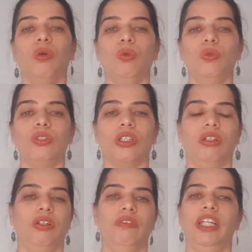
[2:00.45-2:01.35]
who's
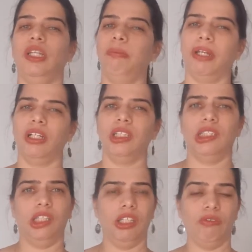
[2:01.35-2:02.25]
a very typical Sindhi